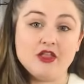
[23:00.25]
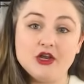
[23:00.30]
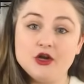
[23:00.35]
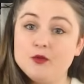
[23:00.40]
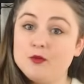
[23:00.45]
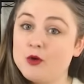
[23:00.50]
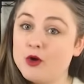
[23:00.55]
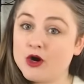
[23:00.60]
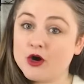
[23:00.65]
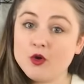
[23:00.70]
a
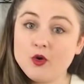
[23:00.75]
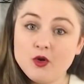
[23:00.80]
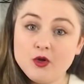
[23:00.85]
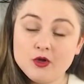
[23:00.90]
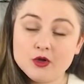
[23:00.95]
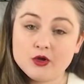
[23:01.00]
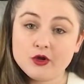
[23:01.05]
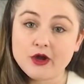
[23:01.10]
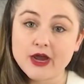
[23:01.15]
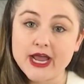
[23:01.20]
little more
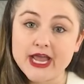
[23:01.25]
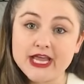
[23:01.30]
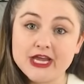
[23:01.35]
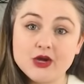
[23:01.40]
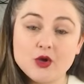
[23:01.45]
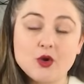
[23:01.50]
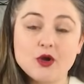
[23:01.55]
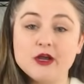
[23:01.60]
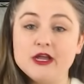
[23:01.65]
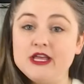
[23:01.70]
whole
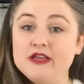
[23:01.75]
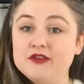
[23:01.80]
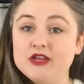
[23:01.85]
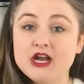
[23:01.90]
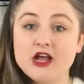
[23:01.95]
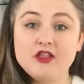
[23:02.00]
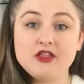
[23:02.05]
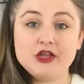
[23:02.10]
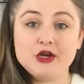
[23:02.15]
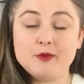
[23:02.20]
grain or
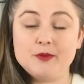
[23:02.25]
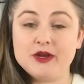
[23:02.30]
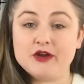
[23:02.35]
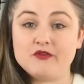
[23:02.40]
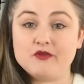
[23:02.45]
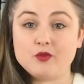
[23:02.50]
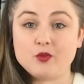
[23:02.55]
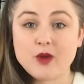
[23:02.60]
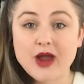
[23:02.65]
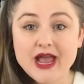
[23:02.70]
even a little
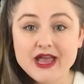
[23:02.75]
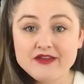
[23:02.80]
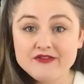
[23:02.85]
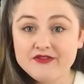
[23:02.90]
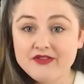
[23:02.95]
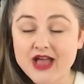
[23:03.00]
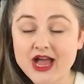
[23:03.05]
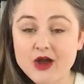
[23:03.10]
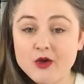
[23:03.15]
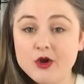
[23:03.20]
bit of rye
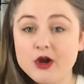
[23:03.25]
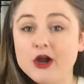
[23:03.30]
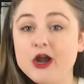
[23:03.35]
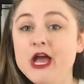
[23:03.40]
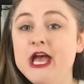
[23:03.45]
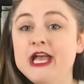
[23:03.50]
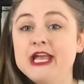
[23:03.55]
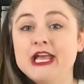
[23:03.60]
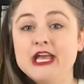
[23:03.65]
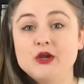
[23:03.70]

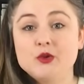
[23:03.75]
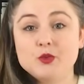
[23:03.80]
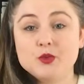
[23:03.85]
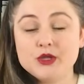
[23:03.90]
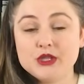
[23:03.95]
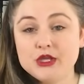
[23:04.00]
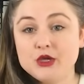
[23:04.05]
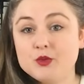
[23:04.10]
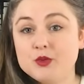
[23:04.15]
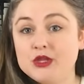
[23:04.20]
flour can
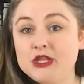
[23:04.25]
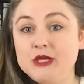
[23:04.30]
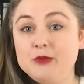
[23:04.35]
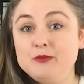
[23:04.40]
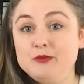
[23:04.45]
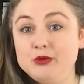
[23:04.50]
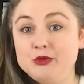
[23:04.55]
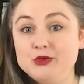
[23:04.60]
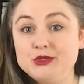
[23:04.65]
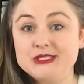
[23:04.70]

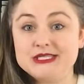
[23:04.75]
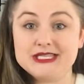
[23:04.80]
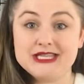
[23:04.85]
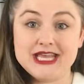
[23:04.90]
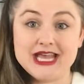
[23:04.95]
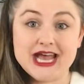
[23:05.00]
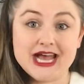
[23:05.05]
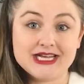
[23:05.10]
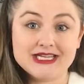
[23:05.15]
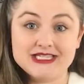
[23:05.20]
really boost
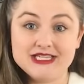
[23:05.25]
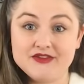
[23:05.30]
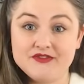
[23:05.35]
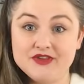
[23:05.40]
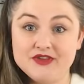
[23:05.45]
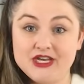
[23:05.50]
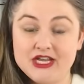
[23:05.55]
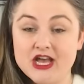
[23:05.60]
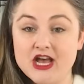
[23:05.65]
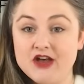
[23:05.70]
the
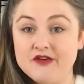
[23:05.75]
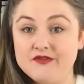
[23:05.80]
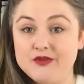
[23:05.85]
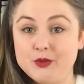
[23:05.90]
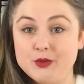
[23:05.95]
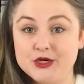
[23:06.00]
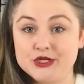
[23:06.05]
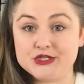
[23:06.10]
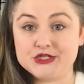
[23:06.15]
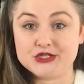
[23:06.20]
activity
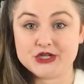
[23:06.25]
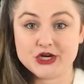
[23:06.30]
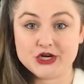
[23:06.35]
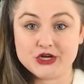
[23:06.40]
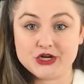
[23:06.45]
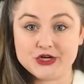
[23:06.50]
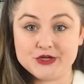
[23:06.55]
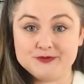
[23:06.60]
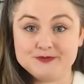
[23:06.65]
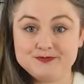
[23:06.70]
of your
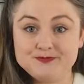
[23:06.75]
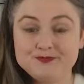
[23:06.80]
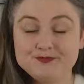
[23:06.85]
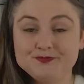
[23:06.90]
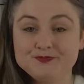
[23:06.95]
starter.